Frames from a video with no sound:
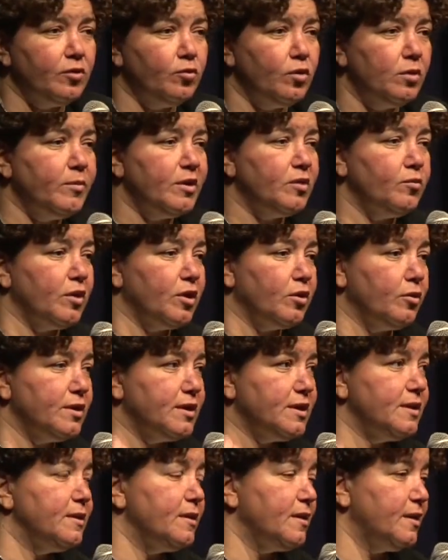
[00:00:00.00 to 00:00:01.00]
women were
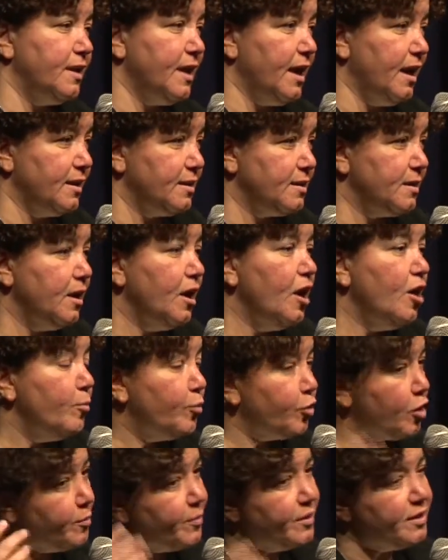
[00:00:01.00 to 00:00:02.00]
considered as
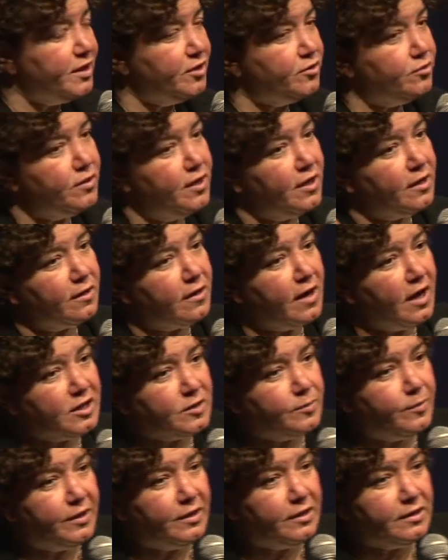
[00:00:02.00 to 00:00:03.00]
property to their
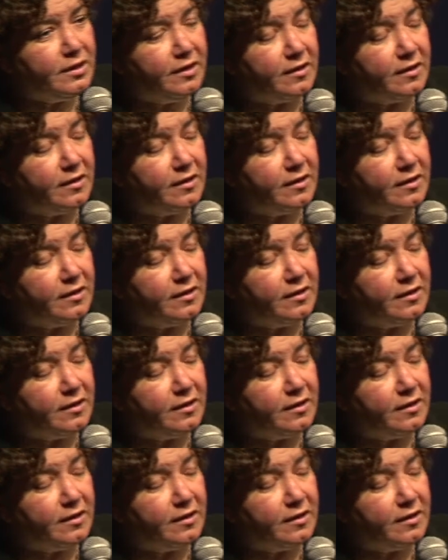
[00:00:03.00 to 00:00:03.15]
husband,